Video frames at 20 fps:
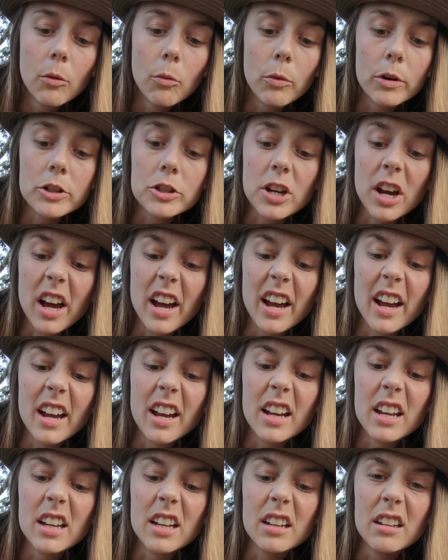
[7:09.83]
which
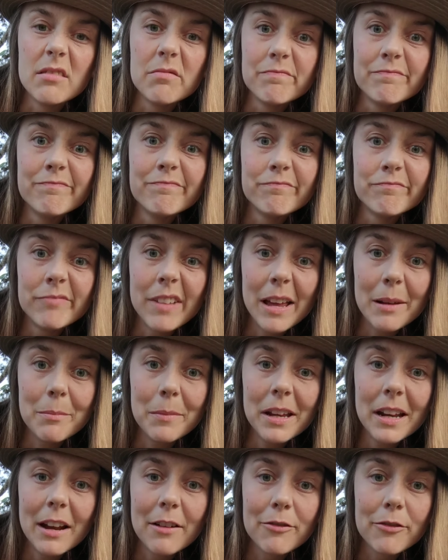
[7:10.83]
I
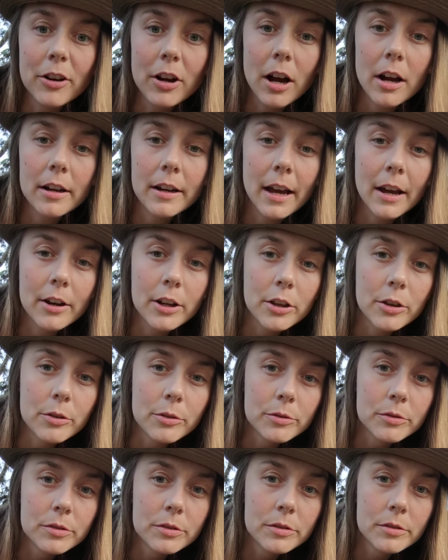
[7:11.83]
admit I've forgotten how to
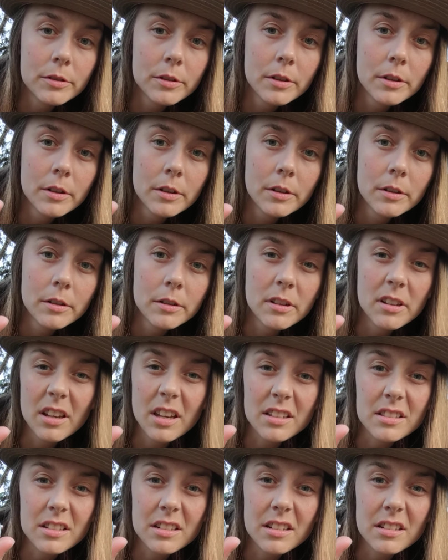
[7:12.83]
use.
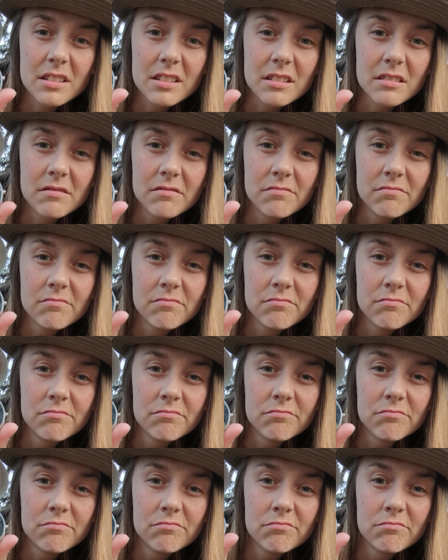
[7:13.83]
Guess it doesn't
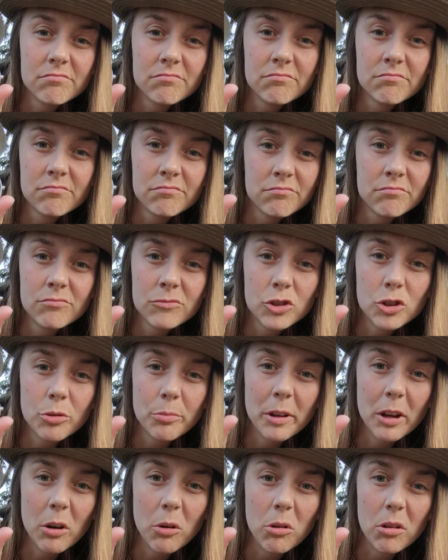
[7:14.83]
do
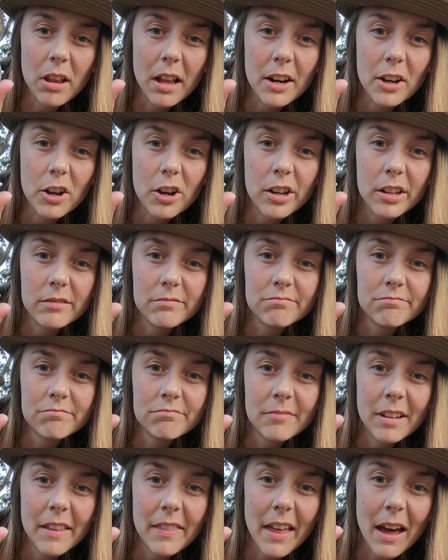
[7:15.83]
me a whole lot of good
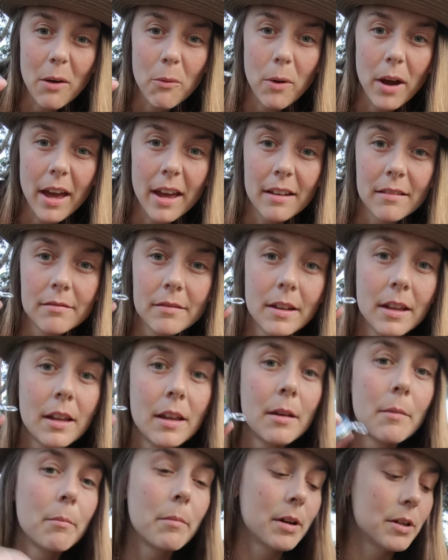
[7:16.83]
in that way.
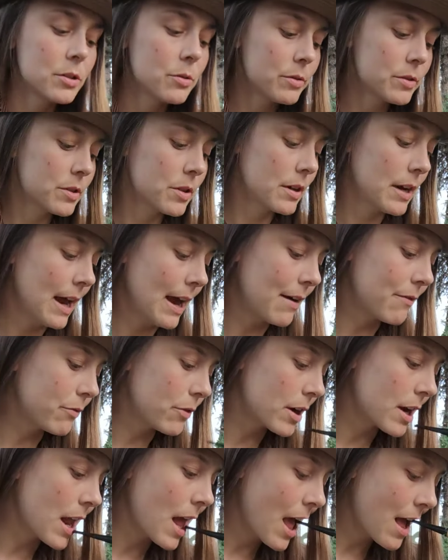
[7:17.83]
But it's always good to have
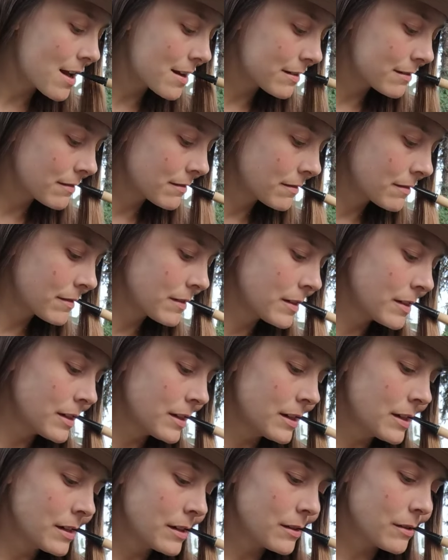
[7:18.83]
one.
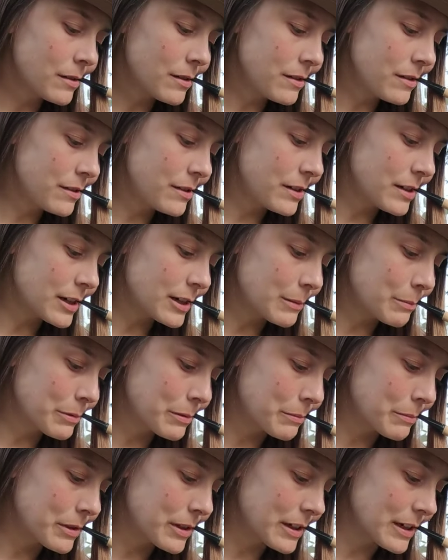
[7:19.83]
So I just dug up
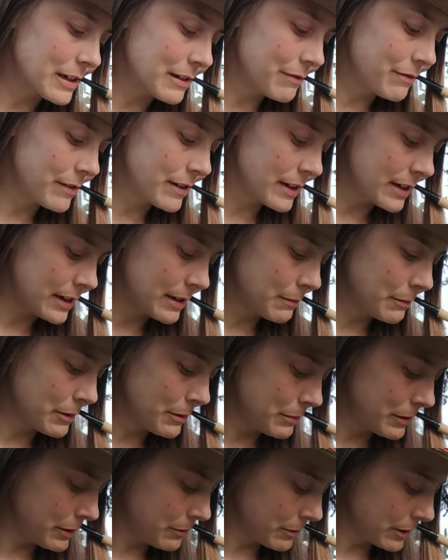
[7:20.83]
some stuff, and I'm
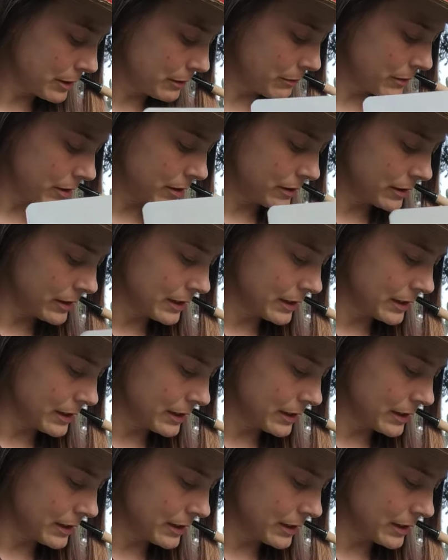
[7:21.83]
going to be real with you